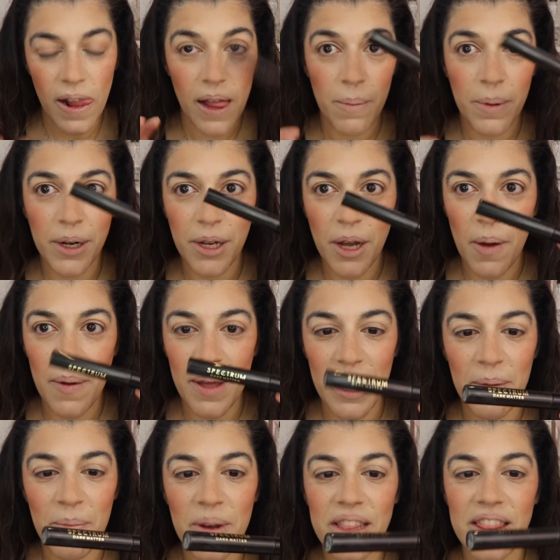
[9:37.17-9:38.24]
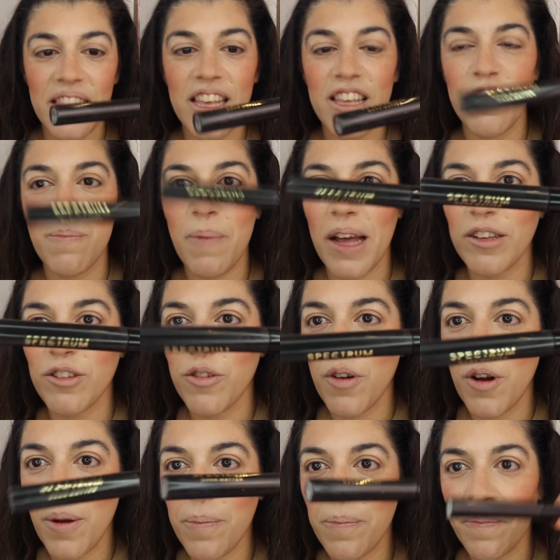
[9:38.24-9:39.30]
We're going to go in with the
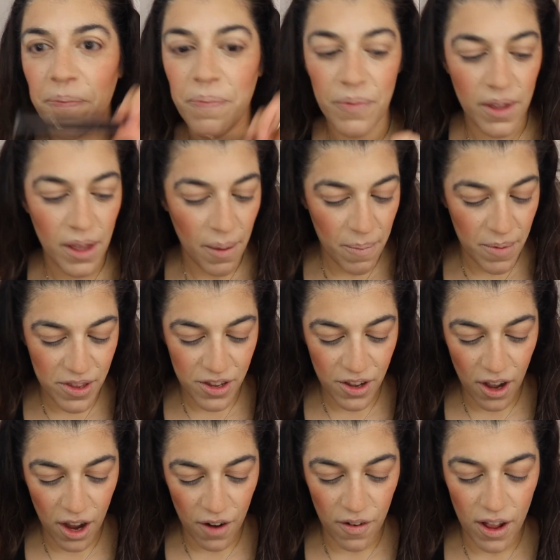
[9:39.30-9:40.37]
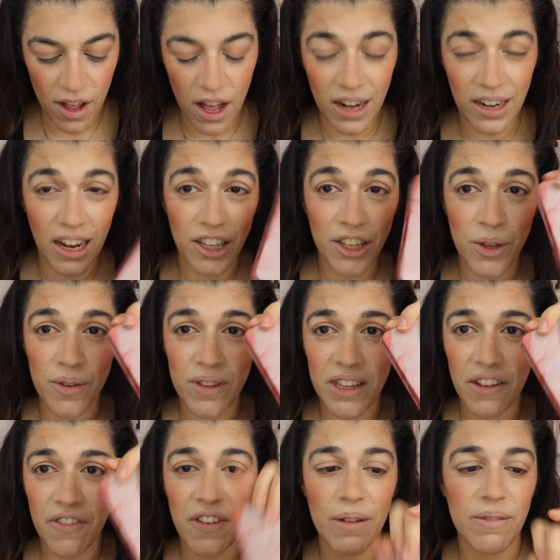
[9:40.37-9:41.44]
Spectrum mascara, and I used
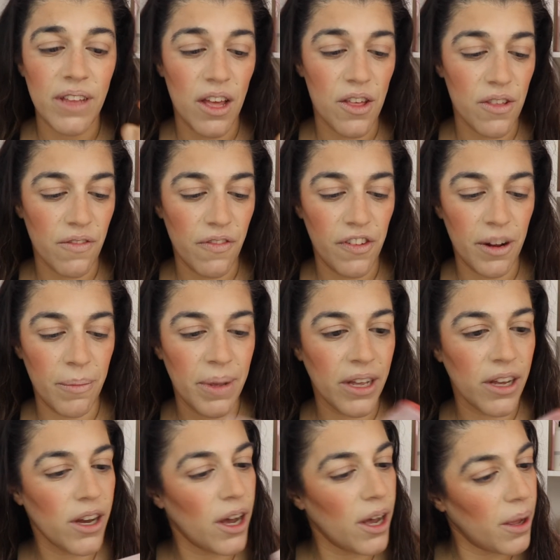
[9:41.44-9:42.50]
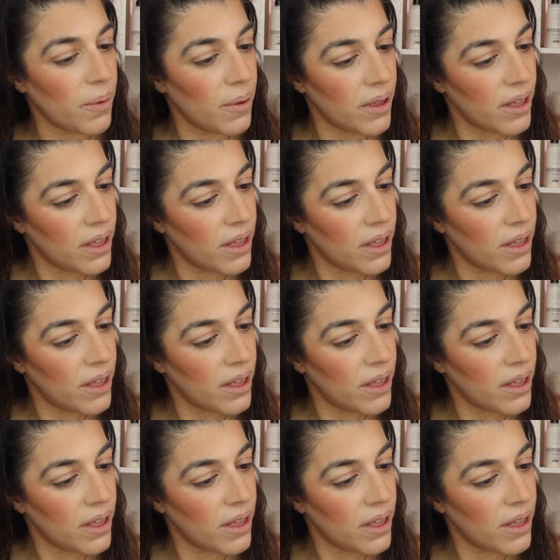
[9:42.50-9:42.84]
the Foundation Flamingo